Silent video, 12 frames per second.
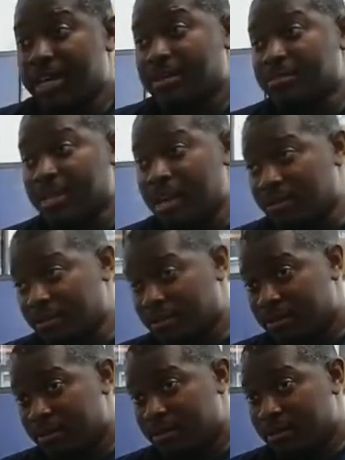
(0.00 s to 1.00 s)
comes out.
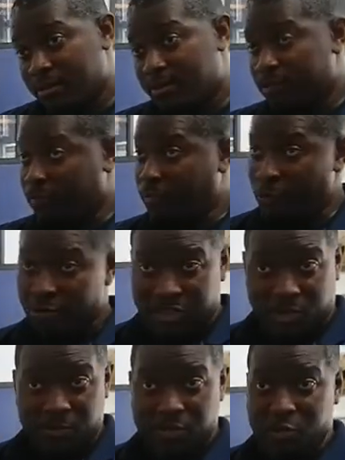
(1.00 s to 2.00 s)
First
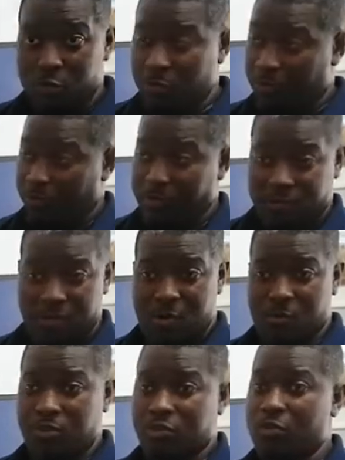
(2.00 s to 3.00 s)
thing we do is we figure out
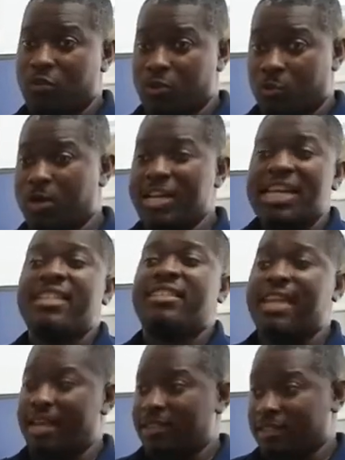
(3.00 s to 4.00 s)
what's going on. What is
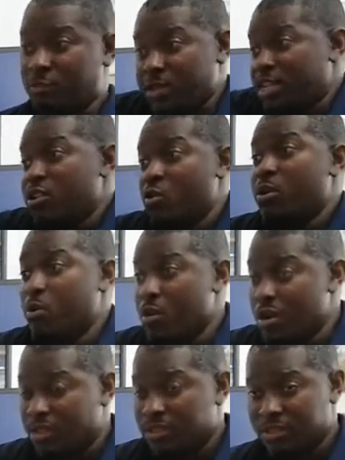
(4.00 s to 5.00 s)
that? Because we didn't know what it
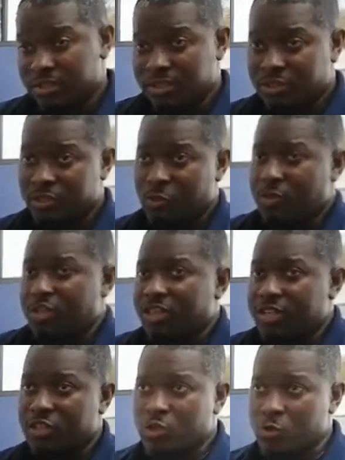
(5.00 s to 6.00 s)
was. So we look
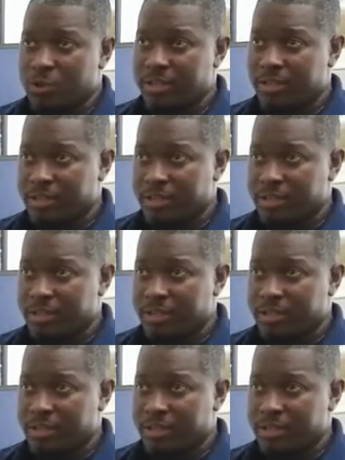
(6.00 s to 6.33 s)
into it.